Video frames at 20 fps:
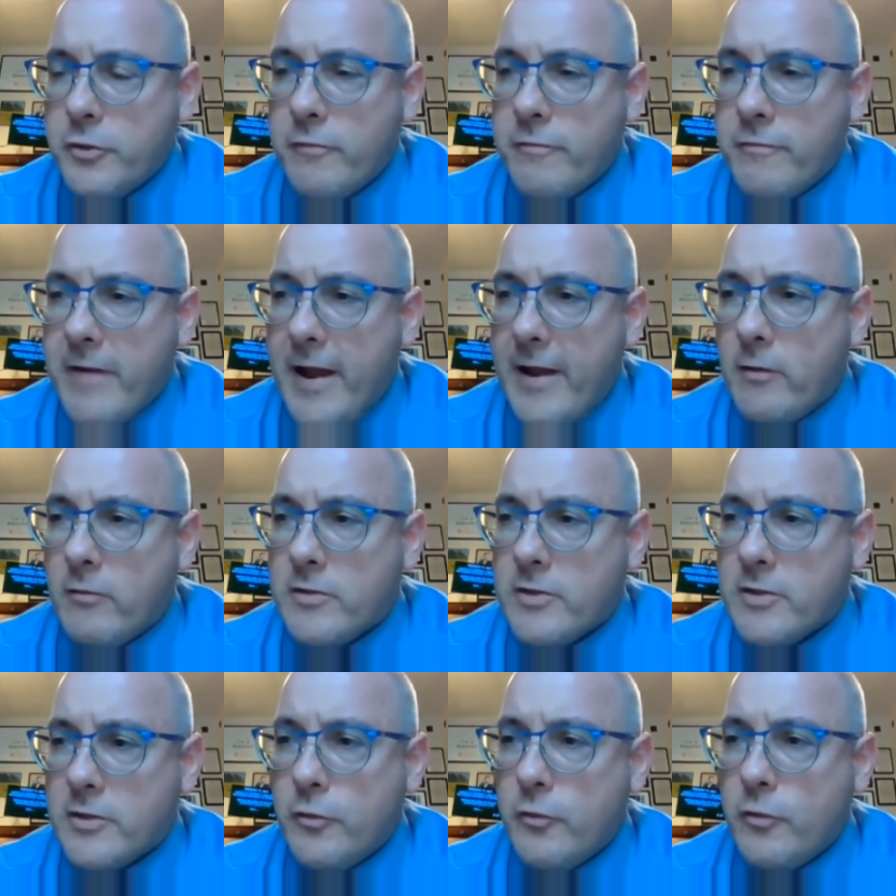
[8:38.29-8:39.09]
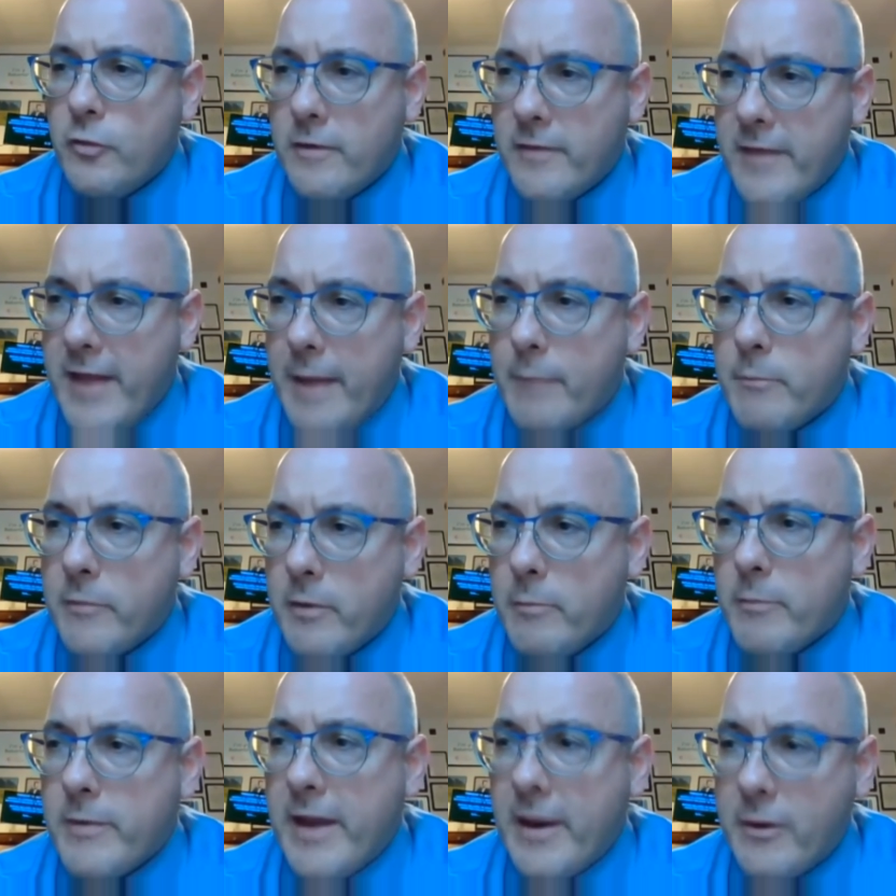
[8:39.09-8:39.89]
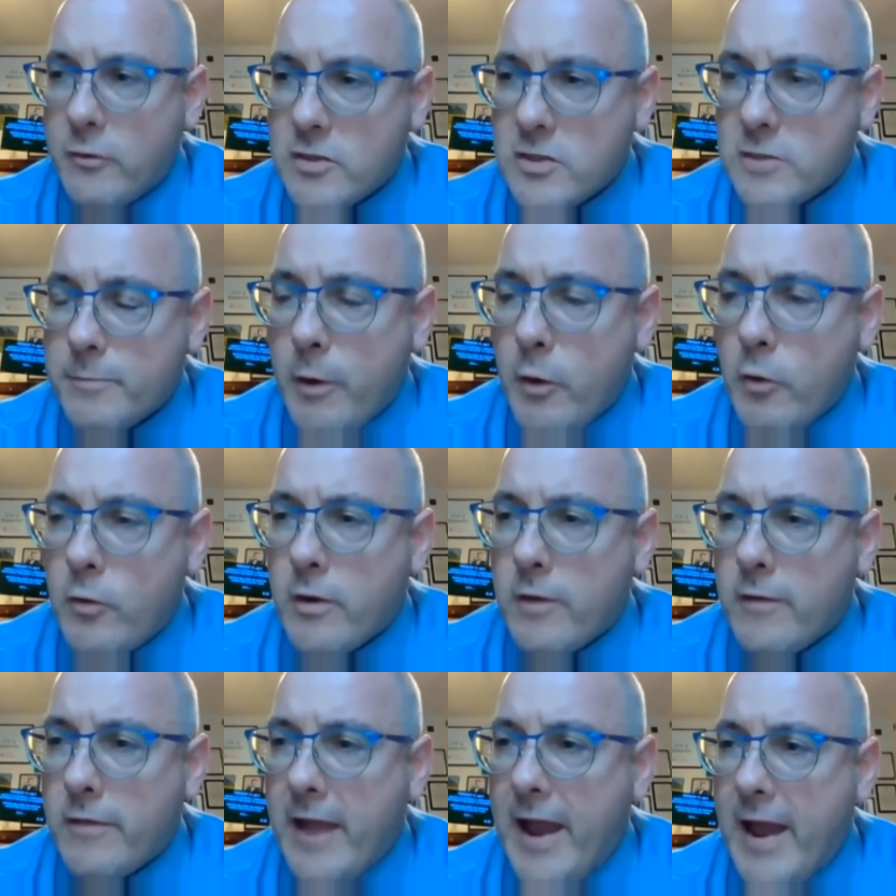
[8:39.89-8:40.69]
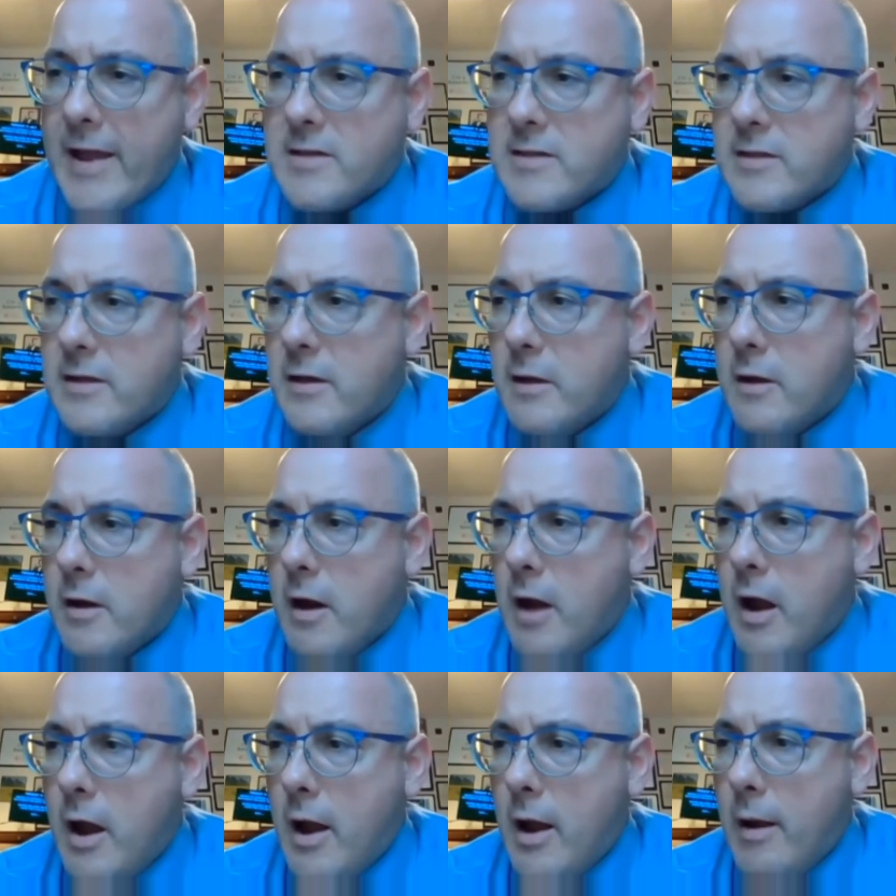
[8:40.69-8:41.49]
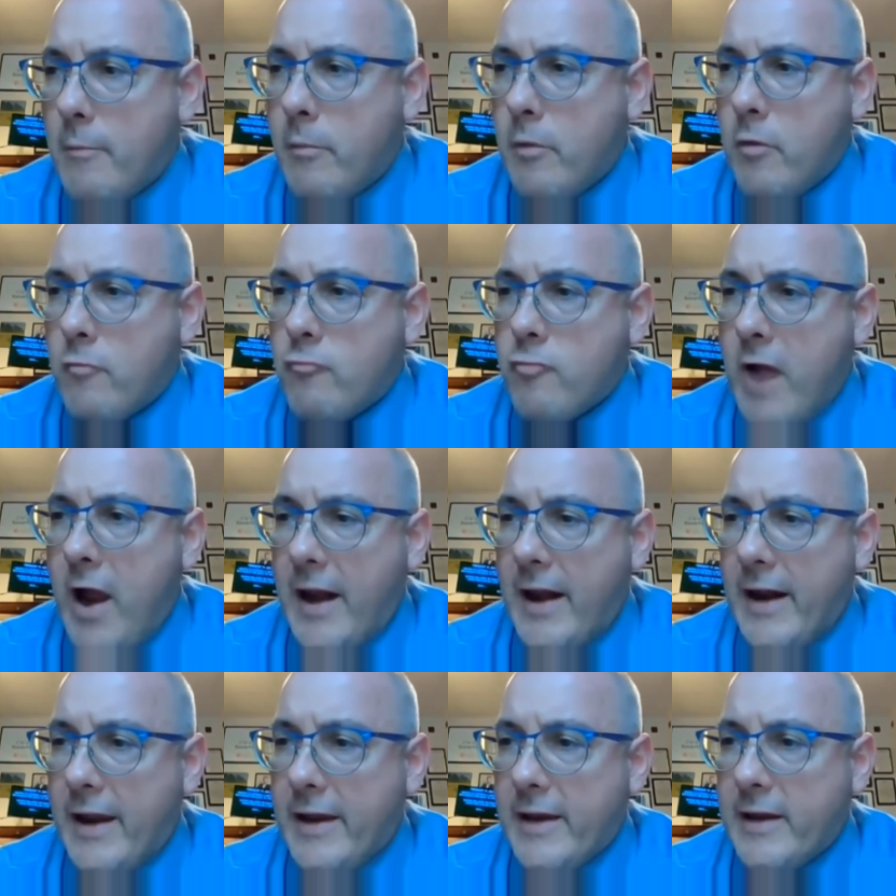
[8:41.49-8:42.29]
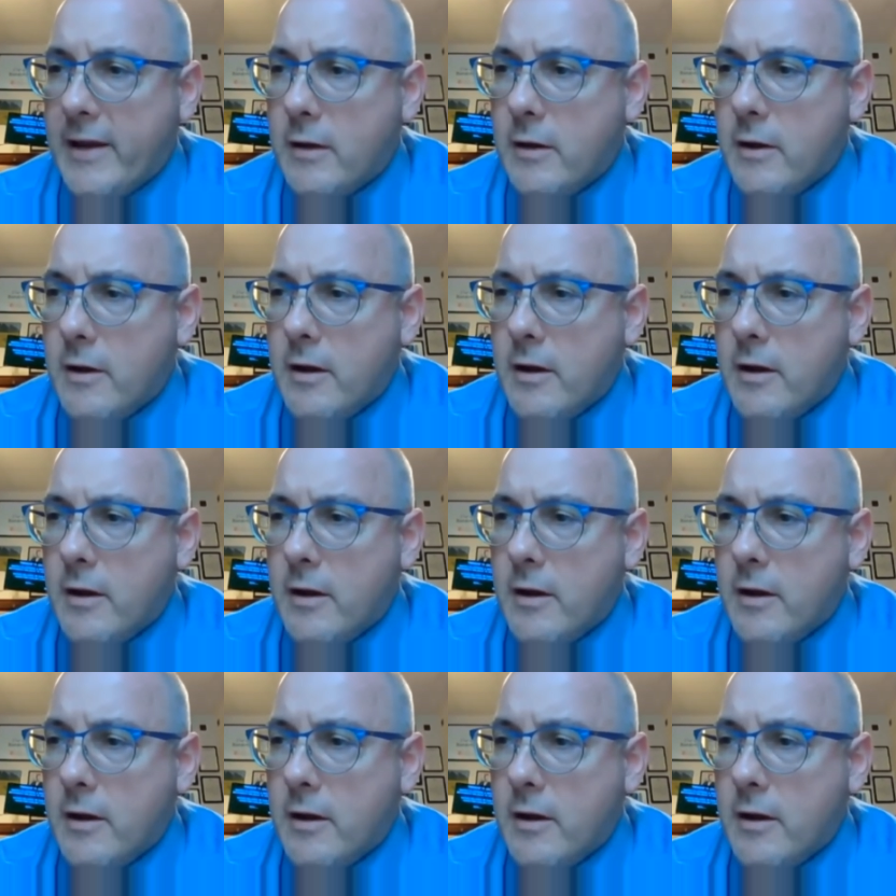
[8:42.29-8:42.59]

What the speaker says: You failed to condemn them, yet you spoke at that rally.